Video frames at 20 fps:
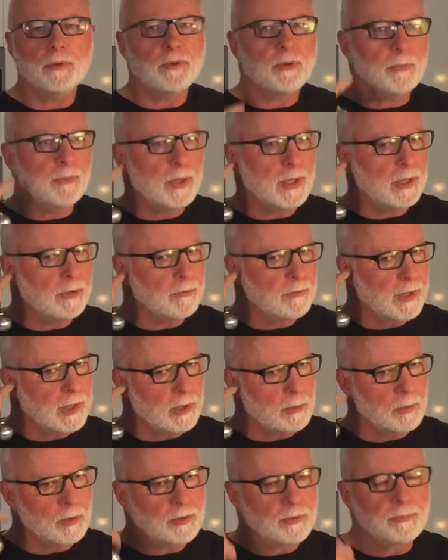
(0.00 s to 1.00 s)
be
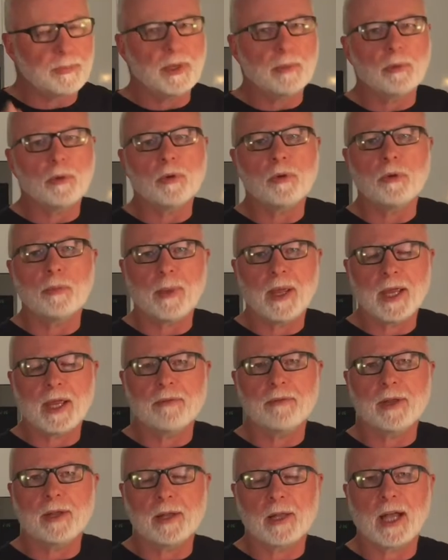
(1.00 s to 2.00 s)
available to people who may have
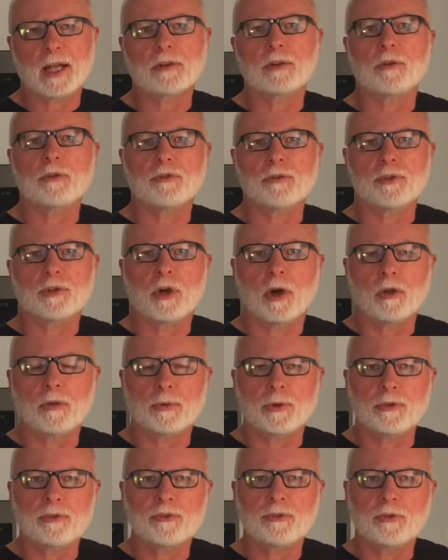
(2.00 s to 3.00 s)
a lactose
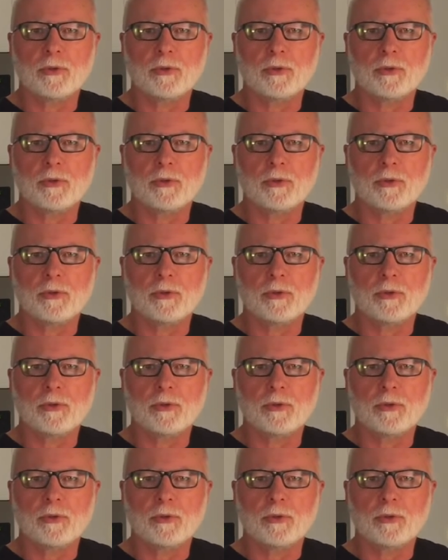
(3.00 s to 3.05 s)
intolerance